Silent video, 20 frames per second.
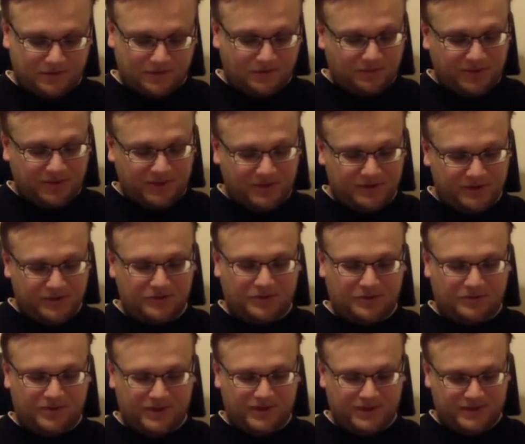the
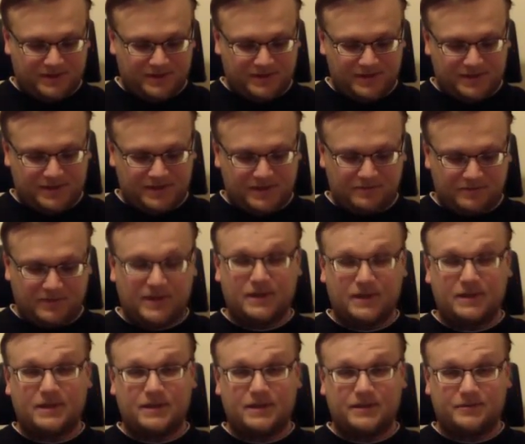European system
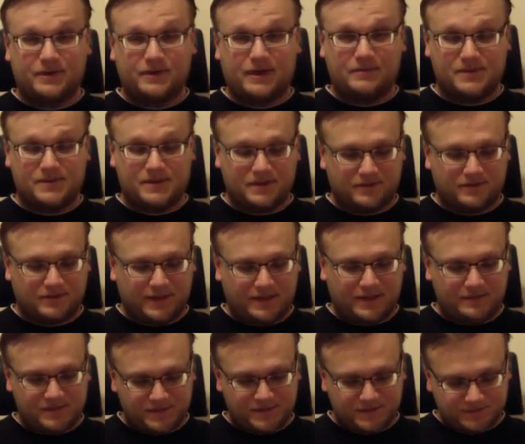by kilograms and
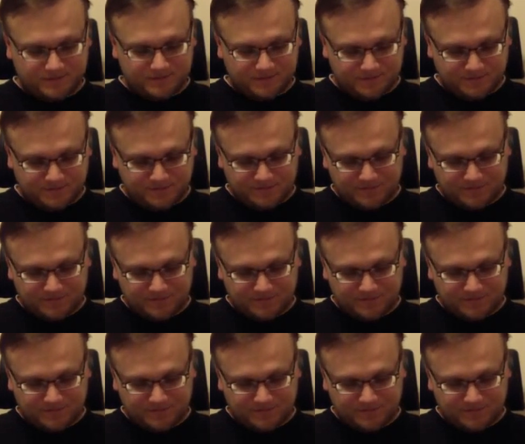grams.